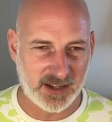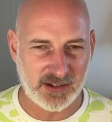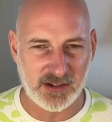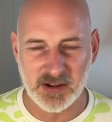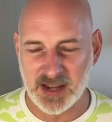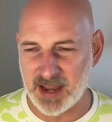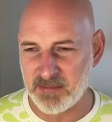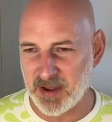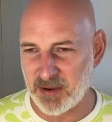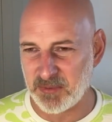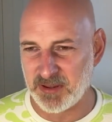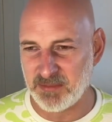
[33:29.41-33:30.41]
And you came
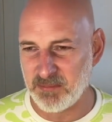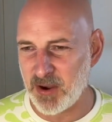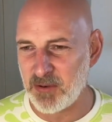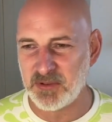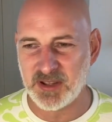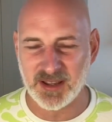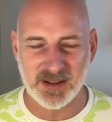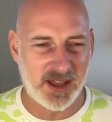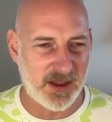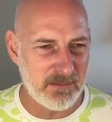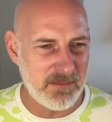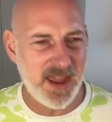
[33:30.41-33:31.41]
up with
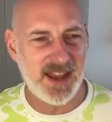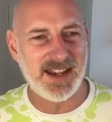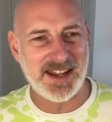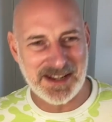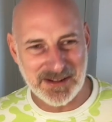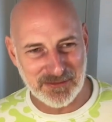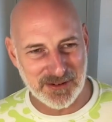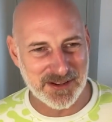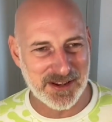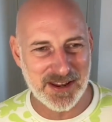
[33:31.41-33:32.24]
many different,